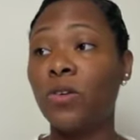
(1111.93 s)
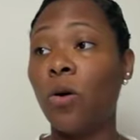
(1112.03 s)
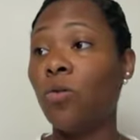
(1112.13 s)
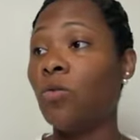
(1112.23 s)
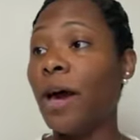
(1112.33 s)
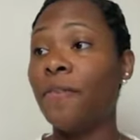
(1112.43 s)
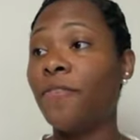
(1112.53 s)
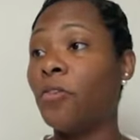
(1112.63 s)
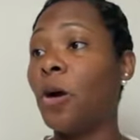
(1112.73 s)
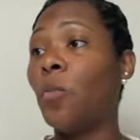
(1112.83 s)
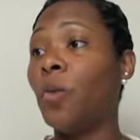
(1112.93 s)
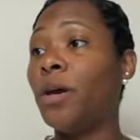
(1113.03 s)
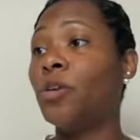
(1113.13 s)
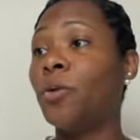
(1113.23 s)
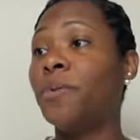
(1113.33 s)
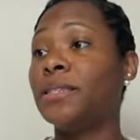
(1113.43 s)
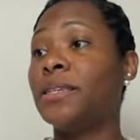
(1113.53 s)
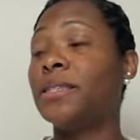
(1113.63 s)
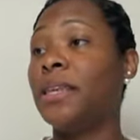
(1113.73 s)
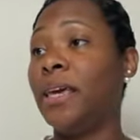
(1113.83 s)
So you got to figure out what your
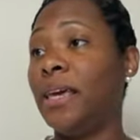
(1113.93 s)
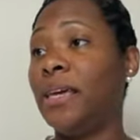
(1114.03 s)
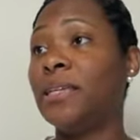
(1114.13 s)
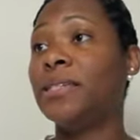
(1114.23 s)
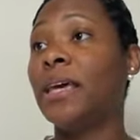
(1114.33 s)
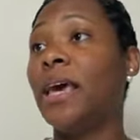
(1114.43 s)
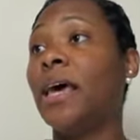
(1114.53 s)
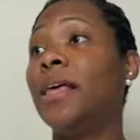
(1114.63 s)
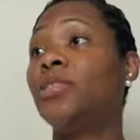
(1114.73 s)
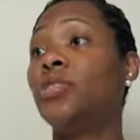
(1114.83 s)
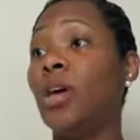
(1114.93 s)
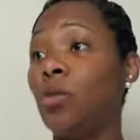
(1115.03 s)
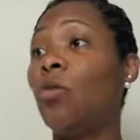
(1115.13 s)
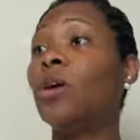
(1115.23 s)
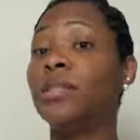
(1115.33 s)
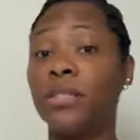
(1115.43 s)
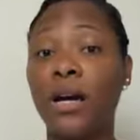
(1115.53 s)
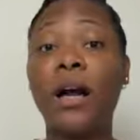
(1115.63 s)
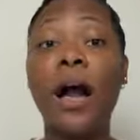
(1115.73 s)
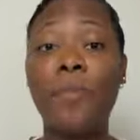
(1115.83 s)
business needs in order
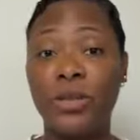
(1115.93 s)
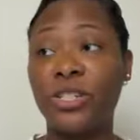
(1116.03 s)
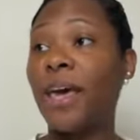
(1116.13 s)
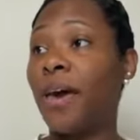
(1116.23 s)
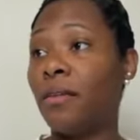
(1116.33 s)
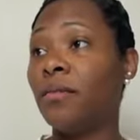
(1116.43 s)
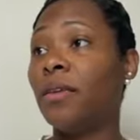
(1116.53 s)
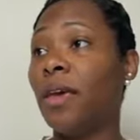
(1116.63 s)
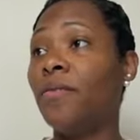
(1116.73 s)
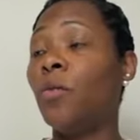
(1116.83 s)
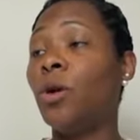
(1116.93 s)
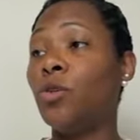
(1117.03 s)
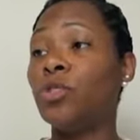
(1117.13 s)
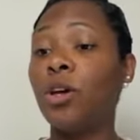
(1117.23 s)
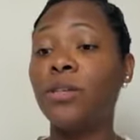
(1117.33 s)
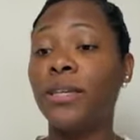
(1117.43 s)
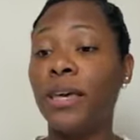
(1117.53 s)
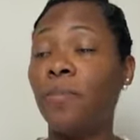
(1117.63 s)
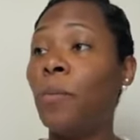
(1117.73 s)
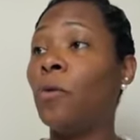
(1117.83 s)
to accomplish that. Even when you start to
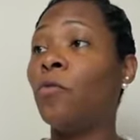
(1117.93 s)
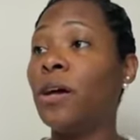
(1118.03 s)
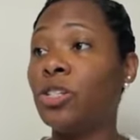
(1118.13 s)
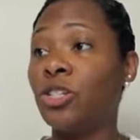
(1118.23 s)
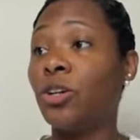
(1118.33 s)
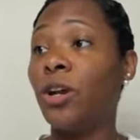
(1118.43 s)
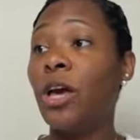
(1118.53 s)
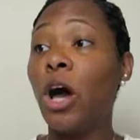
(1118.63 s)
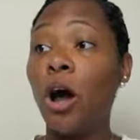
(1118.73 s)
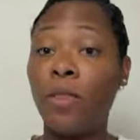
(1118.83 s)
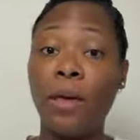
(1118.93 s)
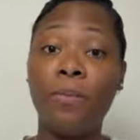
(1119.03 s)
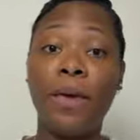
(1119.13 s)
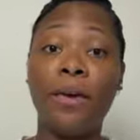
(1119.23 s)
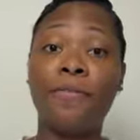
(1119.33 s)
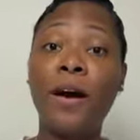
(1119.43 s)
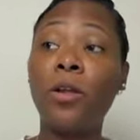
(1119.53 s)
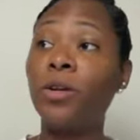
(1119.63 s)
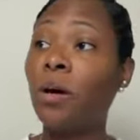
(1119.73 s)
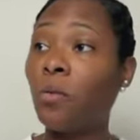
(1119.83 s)
get people registered, are they being
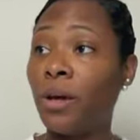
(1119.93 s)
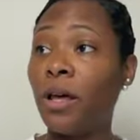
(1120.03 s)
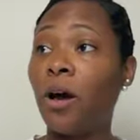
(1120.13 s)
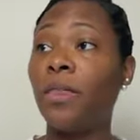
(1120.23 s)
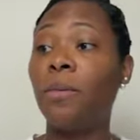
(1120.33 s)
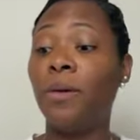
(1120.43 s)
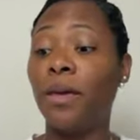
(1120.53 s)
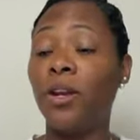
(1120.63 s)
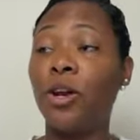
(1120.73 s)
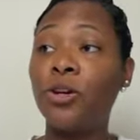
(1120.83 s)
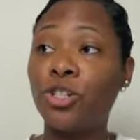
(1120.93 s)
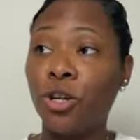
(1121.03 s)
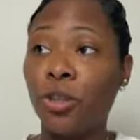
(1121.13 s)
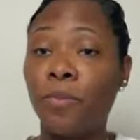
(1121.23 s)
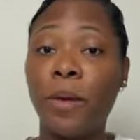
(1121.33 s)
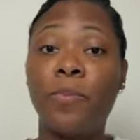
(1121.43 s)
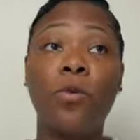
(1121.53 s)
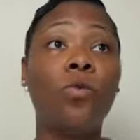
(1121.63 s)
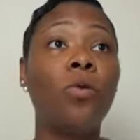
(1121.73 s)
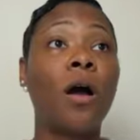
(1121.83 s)
followed up with? Are they being nurtured? The
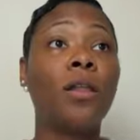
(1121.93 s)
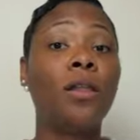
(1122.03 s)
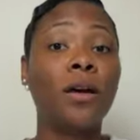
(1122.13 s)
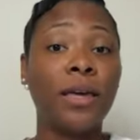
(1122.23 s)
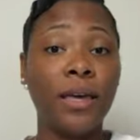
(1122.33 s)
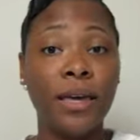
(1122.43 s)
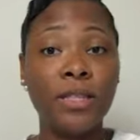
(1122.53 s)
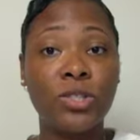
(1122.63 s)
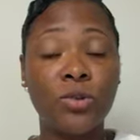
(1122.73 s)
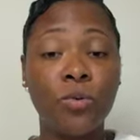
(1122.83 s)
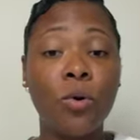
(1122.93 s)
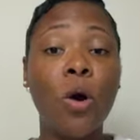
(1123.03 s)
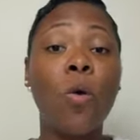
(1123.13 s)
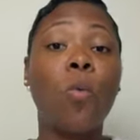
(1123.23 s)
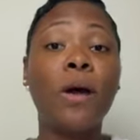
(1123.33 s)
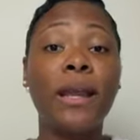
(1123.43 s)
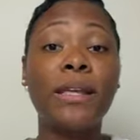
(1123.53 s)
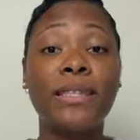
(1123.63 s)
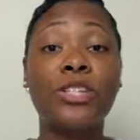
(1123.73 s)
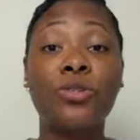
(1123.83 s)
people who are looking into what
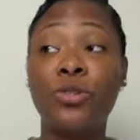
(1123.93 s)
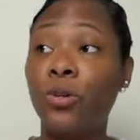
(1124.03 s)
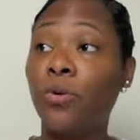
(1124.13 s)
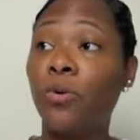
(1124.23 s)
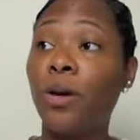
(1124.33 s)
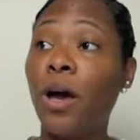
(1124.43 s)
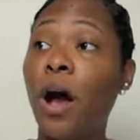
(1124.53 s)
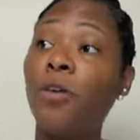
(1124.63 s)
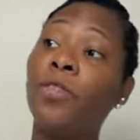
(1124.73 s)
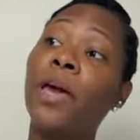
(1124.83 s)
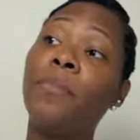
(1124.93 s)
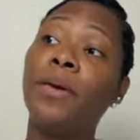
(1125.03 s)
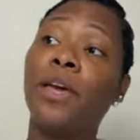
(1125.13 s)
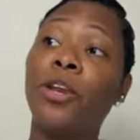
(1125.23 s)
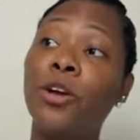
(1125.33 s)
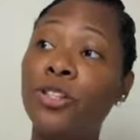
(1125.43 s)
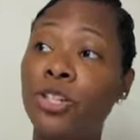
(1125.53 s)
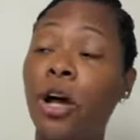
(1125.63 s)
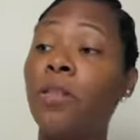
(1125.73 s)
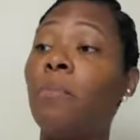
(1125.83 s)
it is that you do, are they being
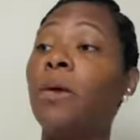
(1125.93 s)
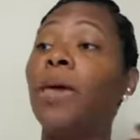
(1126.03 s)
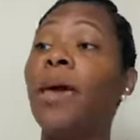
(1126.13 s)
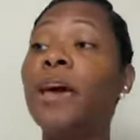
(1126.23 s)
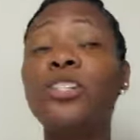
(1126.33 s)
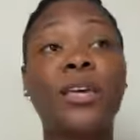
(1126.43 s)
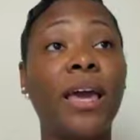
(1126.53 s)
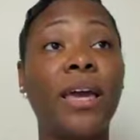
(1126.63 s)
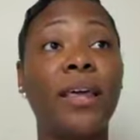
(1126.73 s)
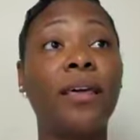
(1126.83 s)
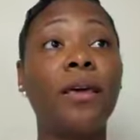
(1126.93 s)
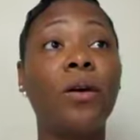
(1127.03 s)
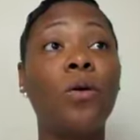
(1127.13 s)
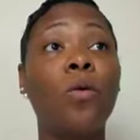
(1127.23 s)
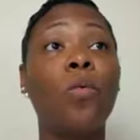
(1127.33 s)
nurtured? Are they being educated?